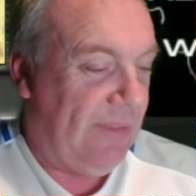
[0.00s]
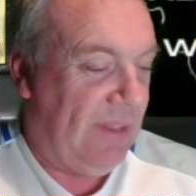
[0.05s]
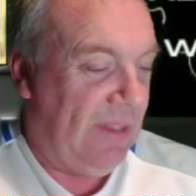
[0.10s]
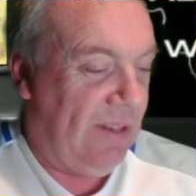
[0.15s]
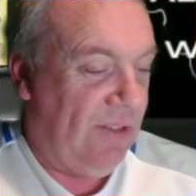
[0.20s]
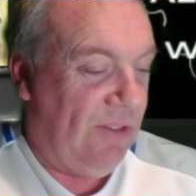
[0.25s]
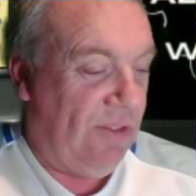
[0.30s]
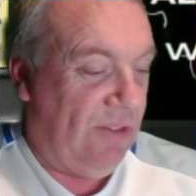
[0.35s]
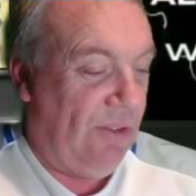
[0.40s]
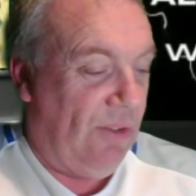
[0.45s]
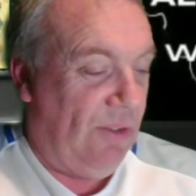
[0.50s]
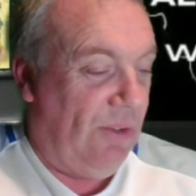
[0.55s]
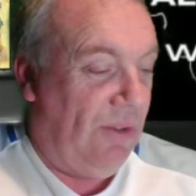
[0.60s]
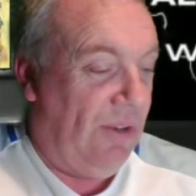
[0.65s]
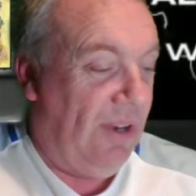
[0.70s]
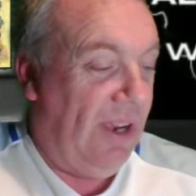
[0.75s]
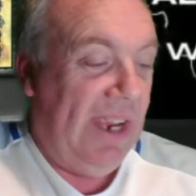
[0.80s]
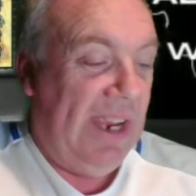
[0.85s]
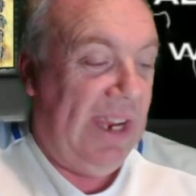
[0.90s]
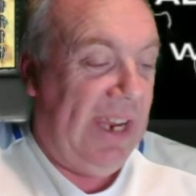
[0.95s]
So
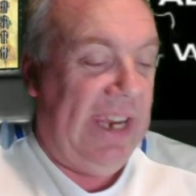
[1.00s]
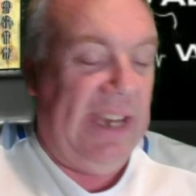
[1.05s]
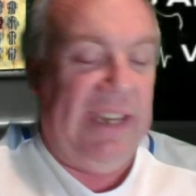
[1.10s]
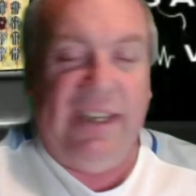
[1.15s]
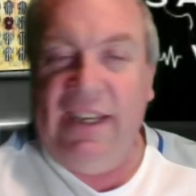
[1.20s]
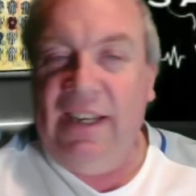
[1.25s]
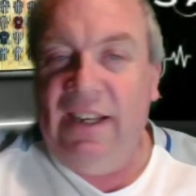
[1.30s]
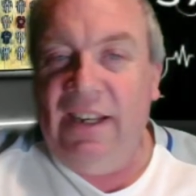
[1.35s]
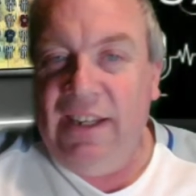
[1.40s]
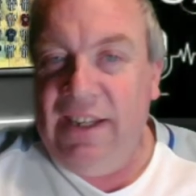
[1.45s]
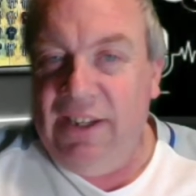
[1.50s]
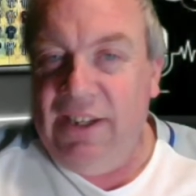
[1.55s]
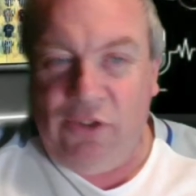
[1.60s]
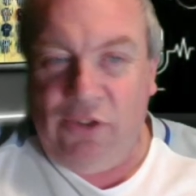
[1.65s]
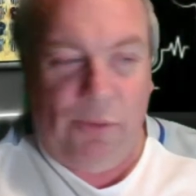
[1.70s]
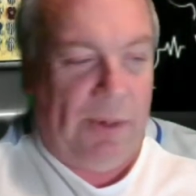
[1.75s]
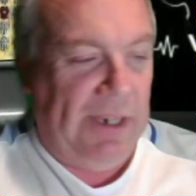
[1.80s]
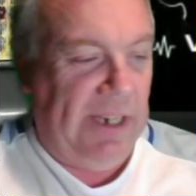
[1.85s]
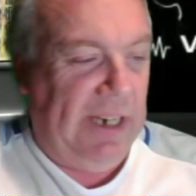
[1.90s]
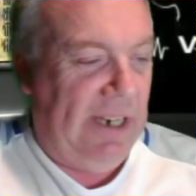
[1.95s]
8-0 is
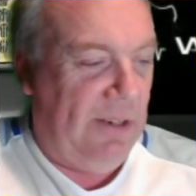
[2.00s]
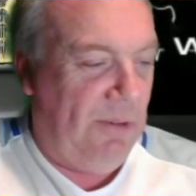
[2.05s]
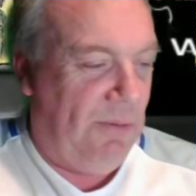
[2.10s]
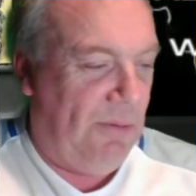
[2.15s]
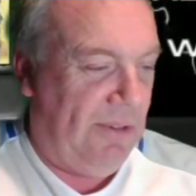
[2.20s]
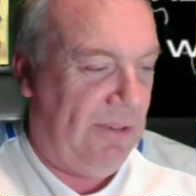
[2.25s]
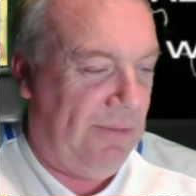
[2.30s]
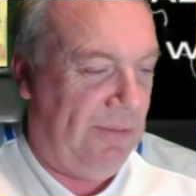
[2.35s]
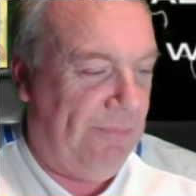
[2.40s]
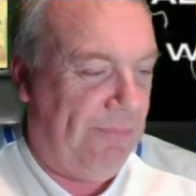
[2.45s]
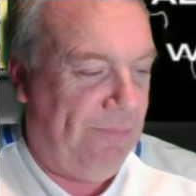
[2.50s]
28-1.